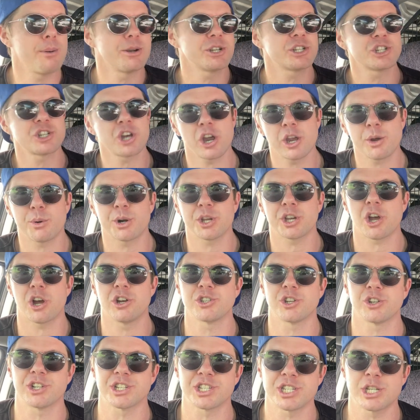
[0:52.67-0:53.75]
I'm gonna show you what it
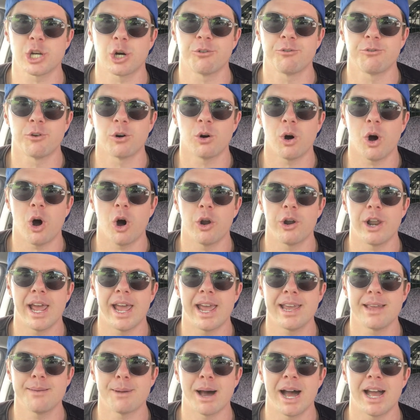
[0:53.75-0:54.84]
goes on to sell for on
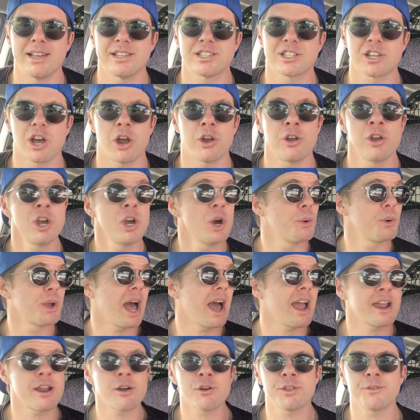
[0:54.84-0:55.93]
eBay. So
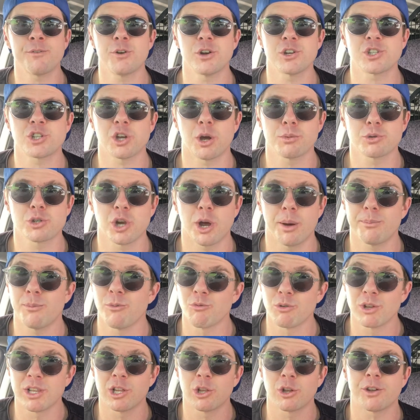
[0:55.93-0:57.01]
we are here at the first op shop,
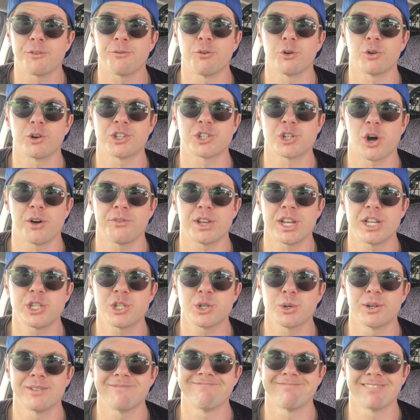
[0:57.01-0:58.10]
really looking forward to diving
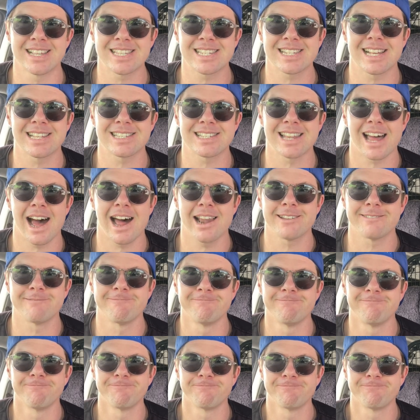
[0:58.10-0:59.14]
into it. Let's get started.